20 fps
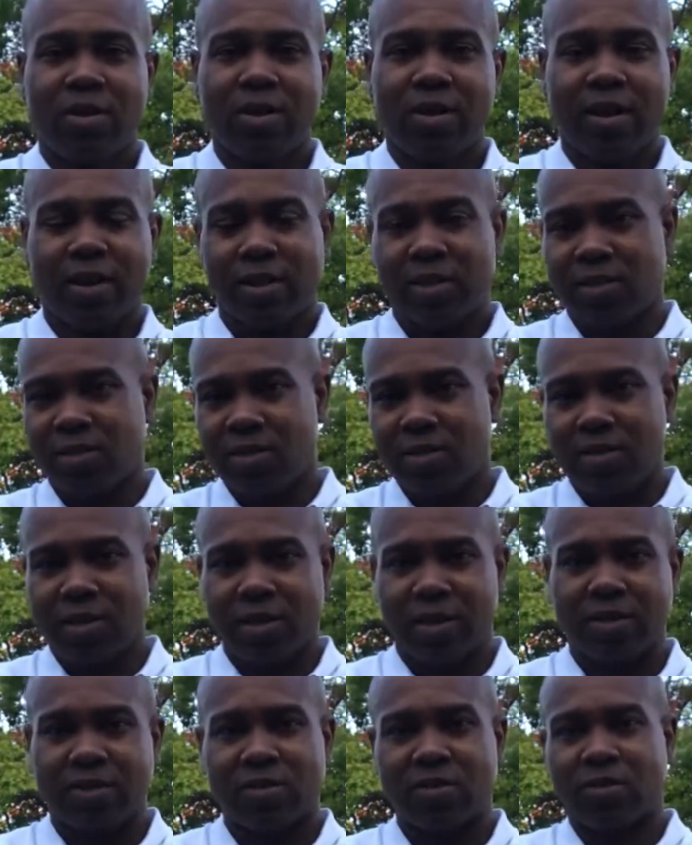It's
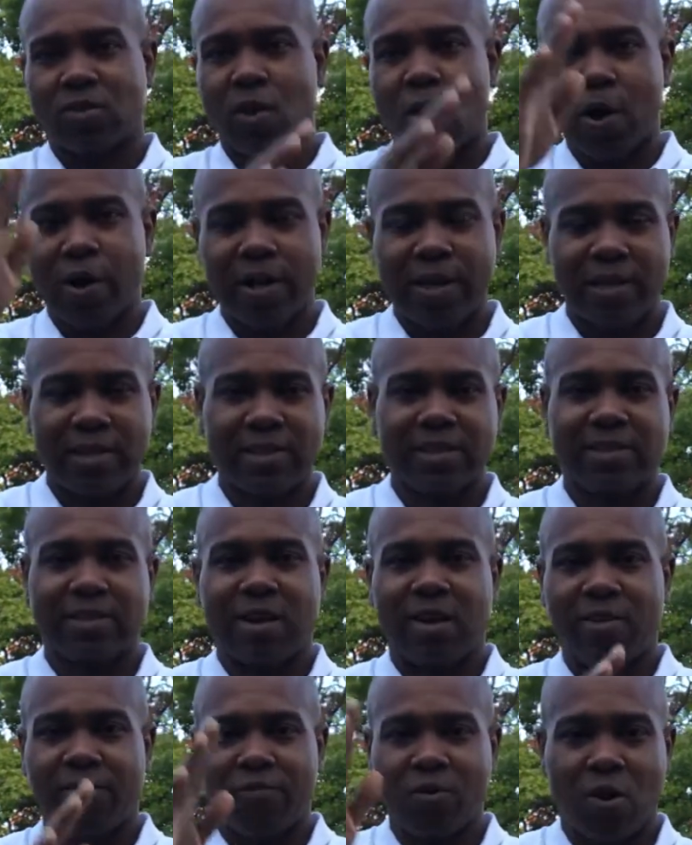turning
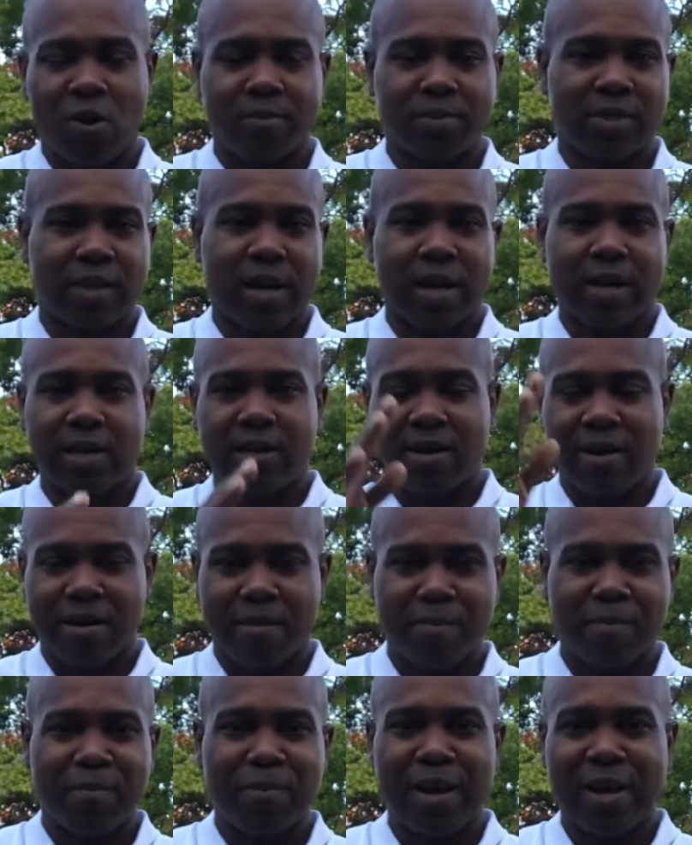itself upside
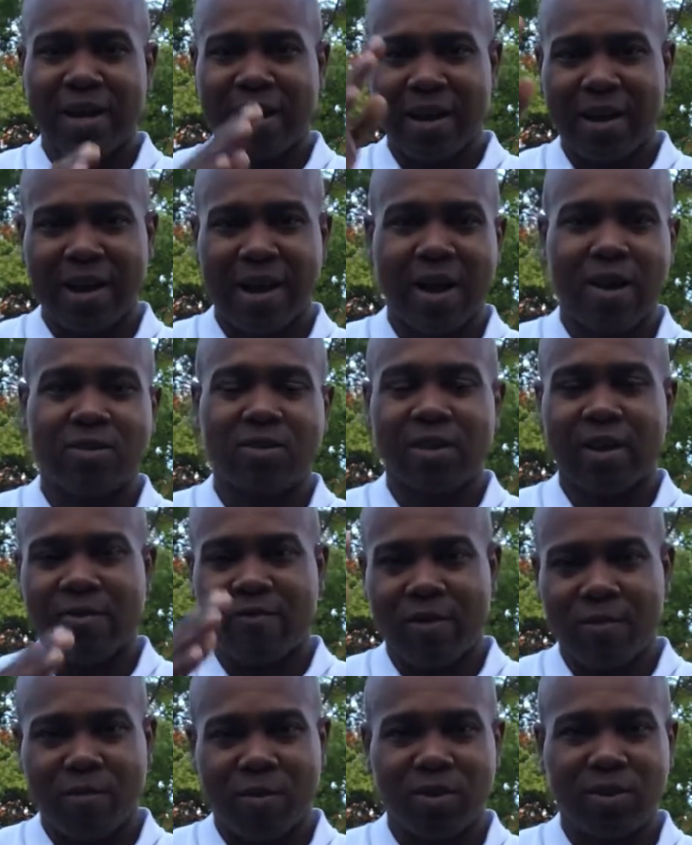in and out
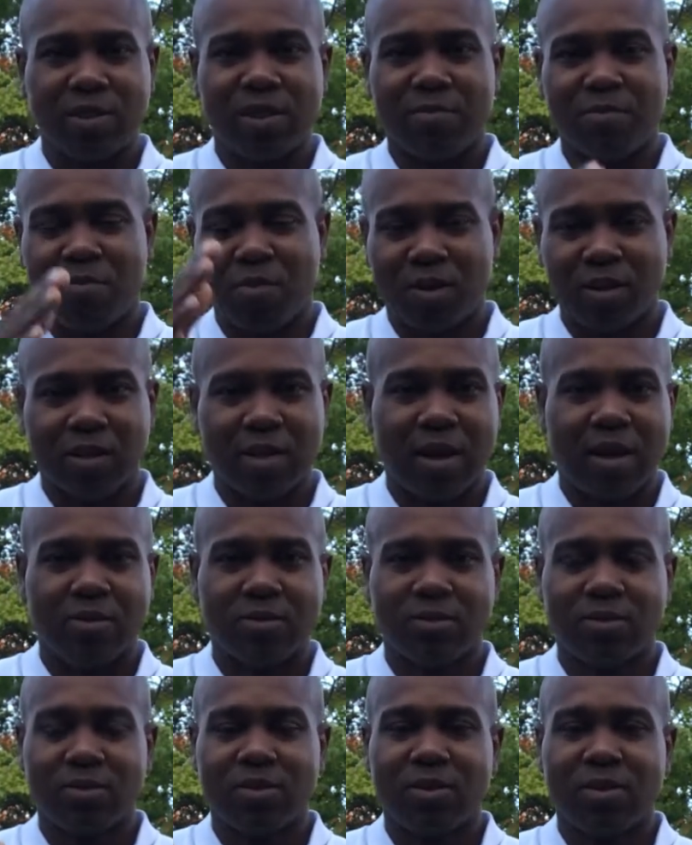every month in, month
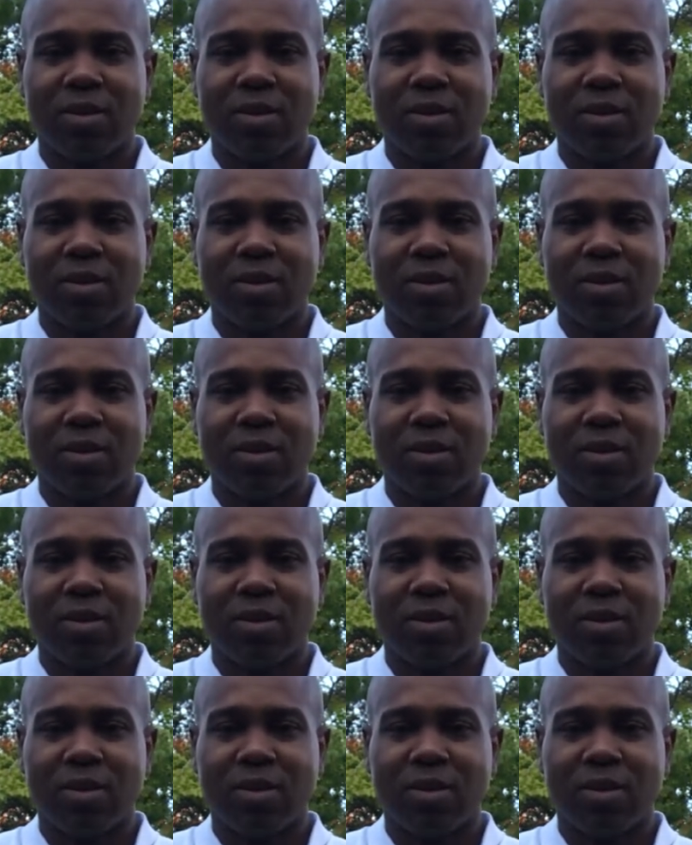out.